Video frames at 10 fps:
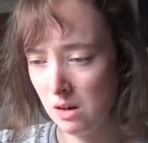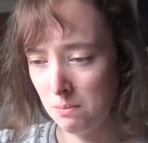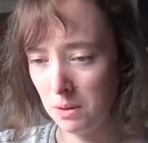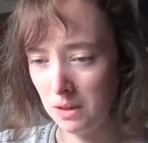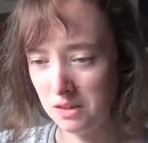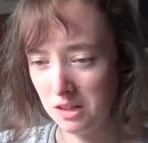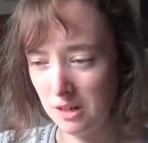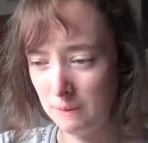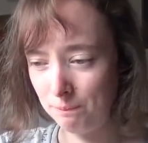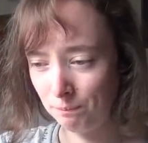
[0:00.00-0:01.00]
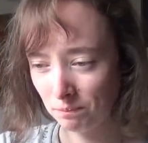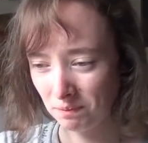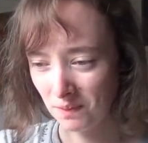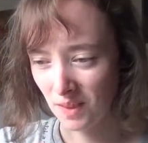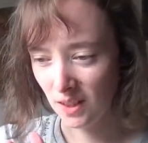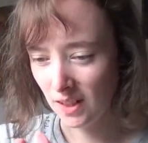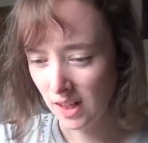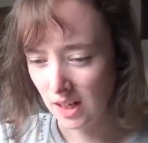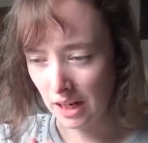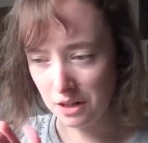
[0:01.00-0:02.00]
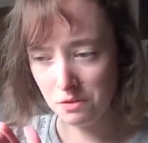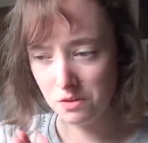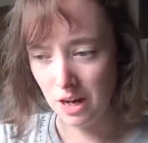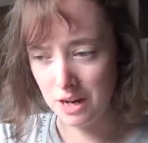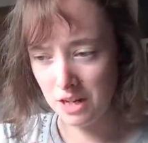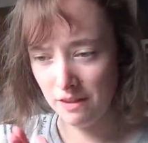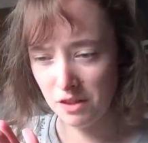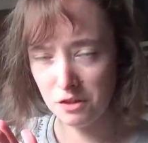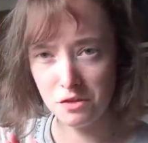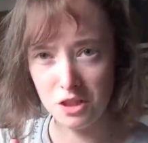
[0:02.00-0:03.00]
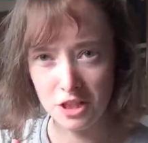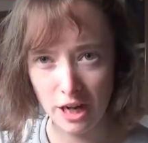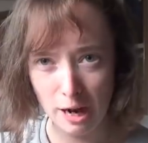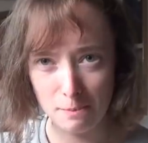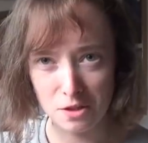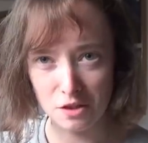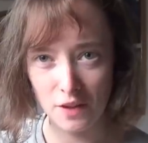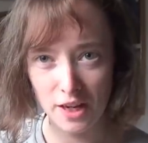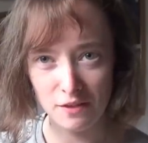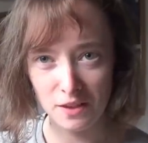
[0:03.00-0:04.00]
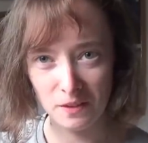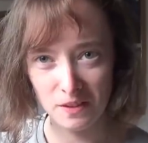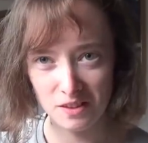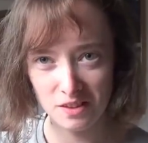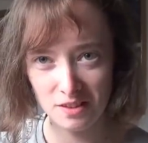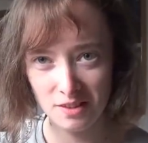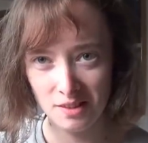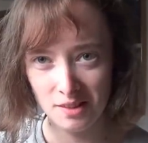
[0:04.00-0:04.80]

But I definitely don't see Cap surviving this.